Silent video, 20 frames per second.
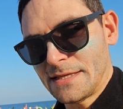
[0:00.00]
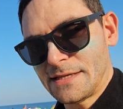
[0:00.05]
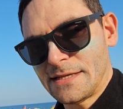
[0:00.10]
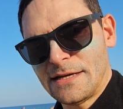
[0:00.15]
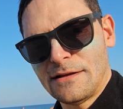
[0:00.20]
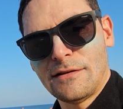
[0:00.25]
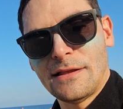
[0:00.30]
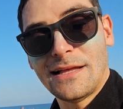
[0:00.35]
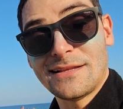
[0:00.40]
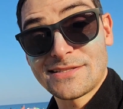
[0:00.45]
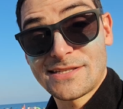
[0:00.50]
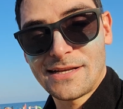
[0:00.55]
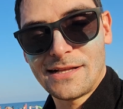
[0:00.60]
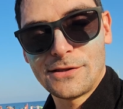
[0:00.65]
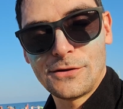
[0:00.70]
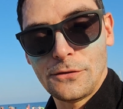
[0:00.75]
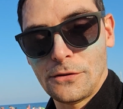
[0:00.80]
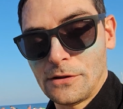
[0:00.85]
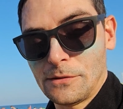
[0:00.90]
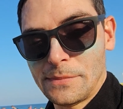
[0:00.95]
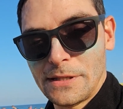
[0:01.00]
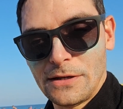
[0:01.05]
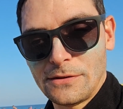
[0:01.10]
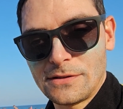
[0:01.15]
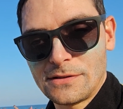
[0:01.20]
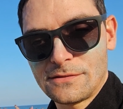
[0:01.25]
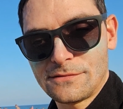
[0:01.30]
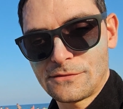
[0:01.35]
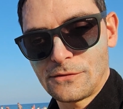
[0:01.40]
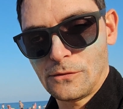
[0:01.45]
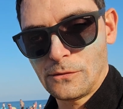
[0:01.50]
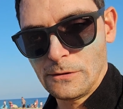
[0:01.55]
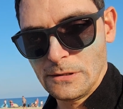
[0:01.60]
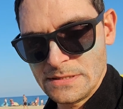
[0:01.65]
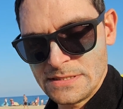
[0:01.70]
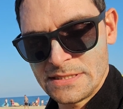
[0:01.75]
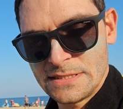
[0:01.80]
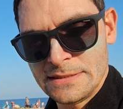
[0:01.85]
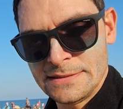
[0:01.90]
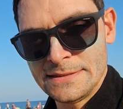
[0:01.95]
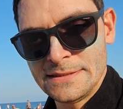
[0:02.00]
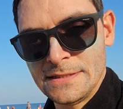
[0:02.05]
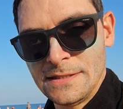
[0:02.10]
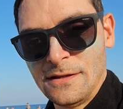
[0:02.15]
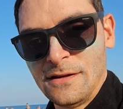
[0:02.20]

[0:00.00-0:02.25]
then I'll tell you all about it, of course.